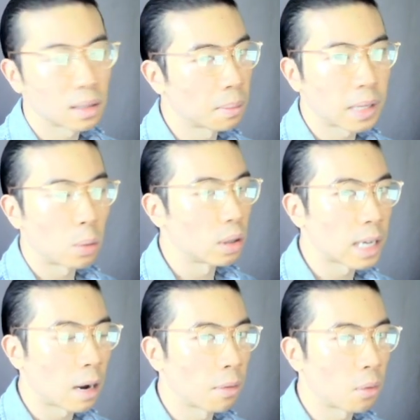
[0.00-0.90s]
someday we're
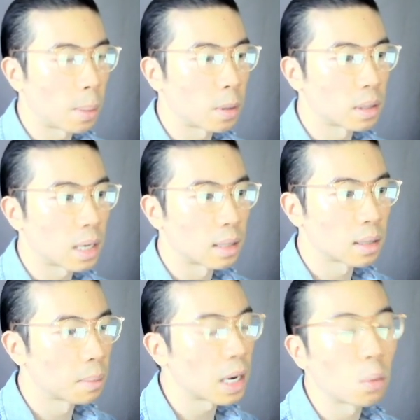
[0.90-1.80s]
down 3%,
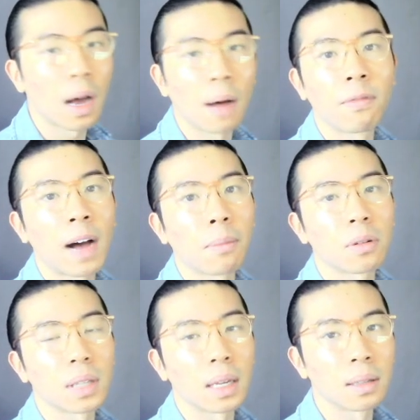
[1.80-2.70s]
someday we up
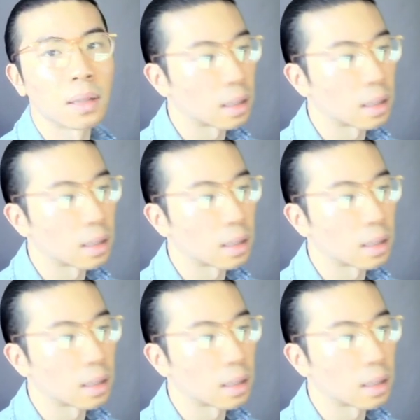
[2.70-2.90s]
5%,